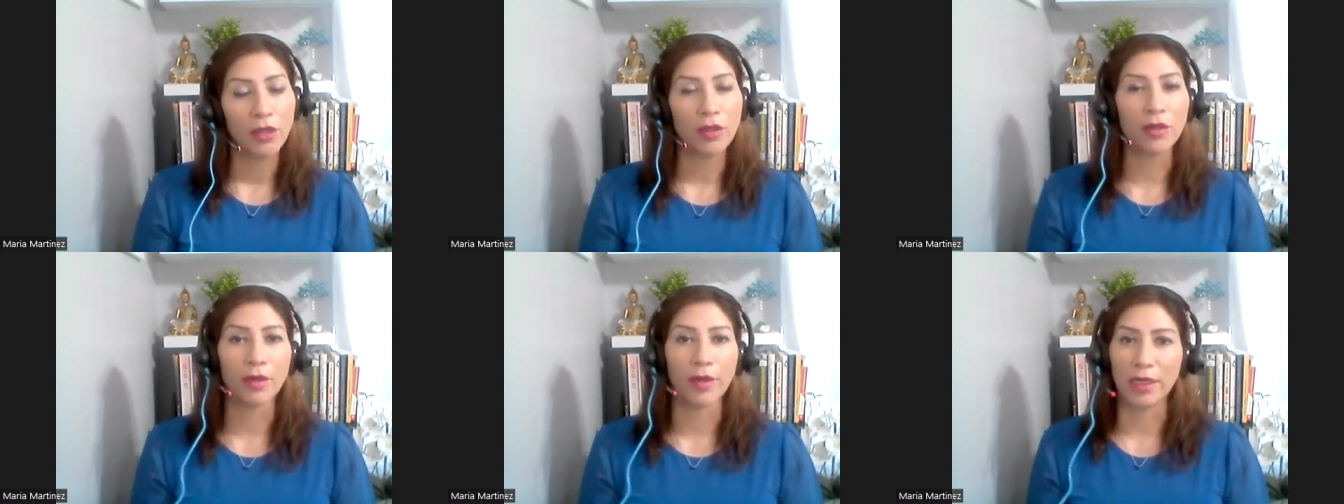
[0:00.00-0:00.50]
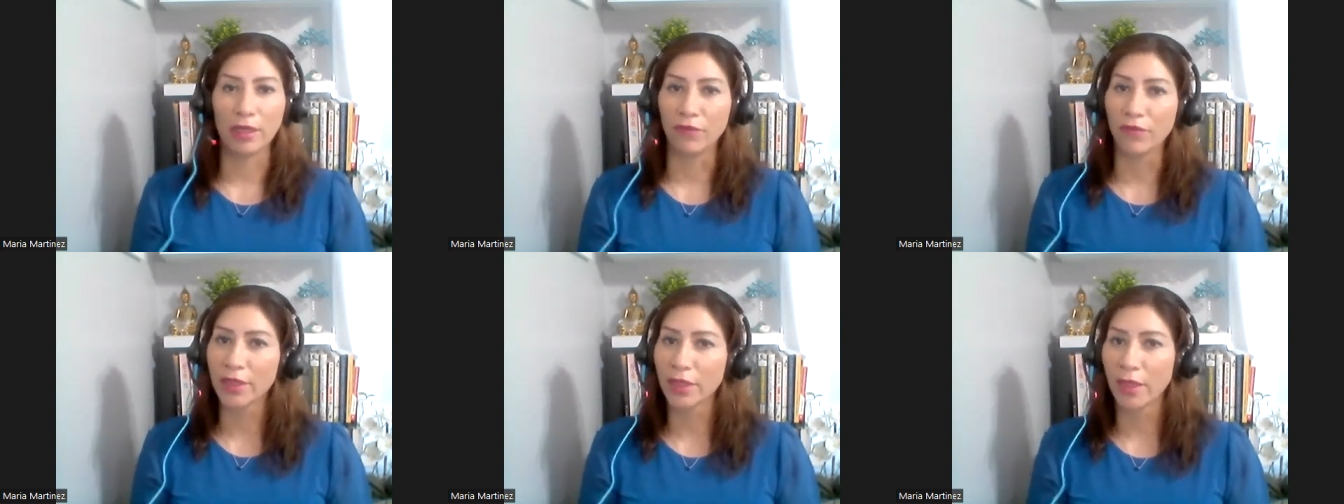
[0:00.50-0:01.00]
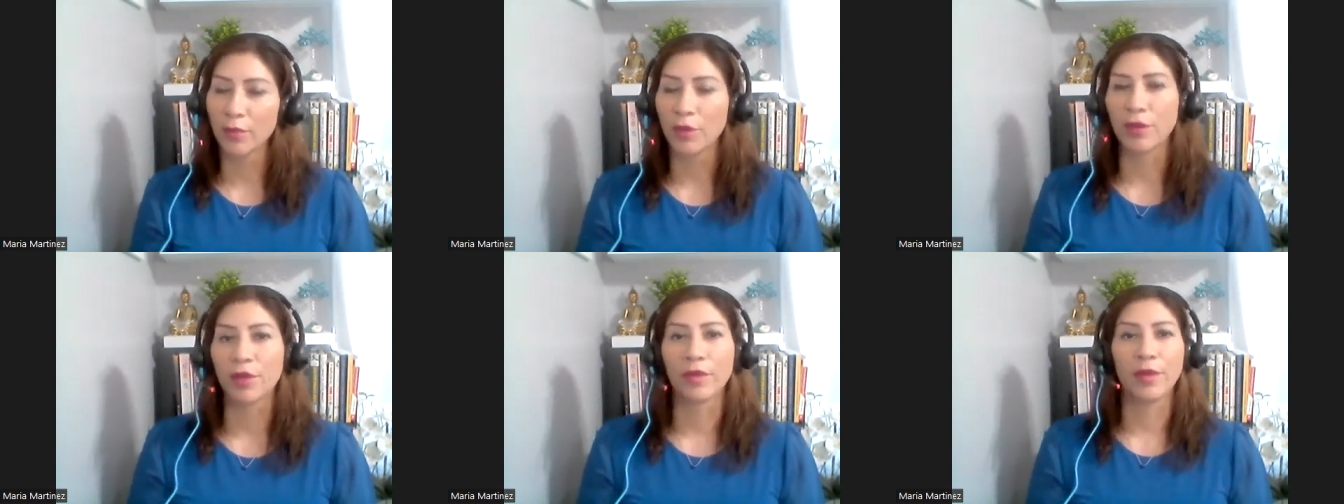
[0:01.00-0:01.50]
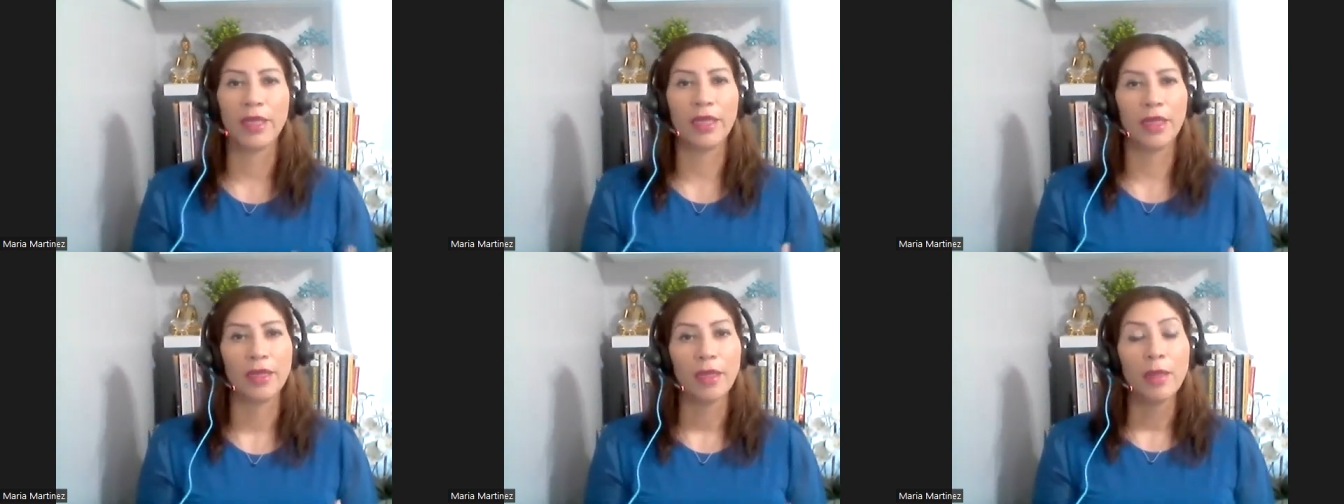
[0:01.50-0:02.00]
you're creating victim, you're
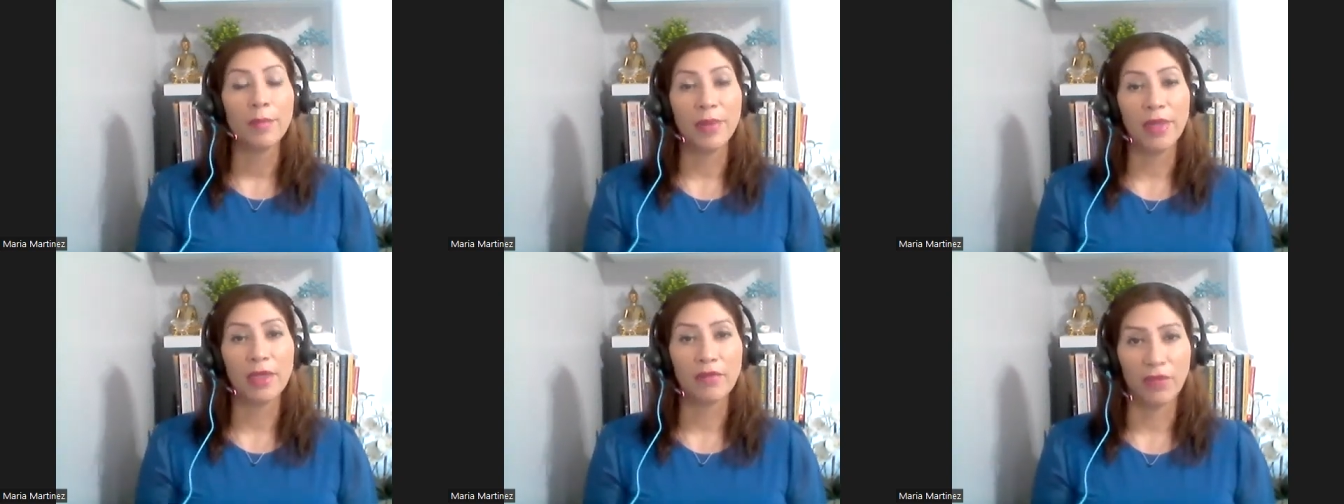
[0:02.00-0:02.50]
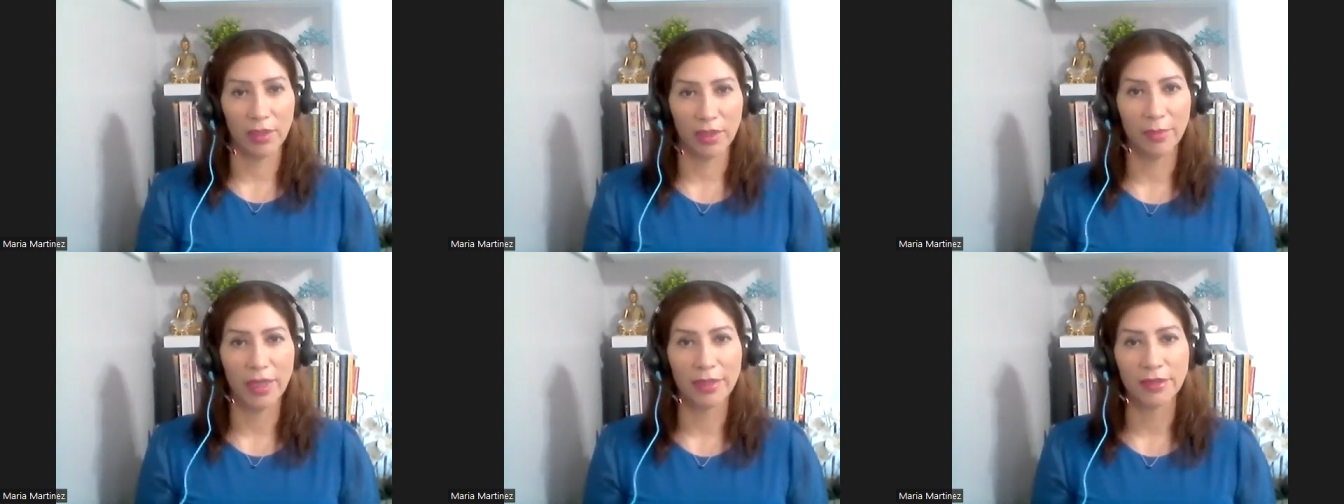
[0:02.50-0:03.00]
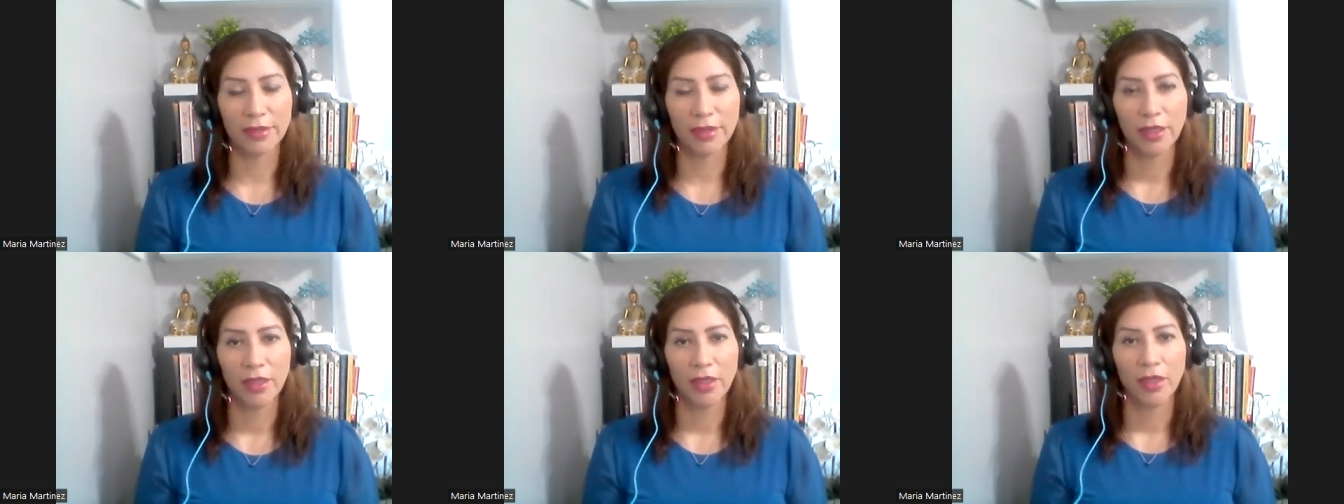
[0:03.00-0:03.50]
creating being victimized.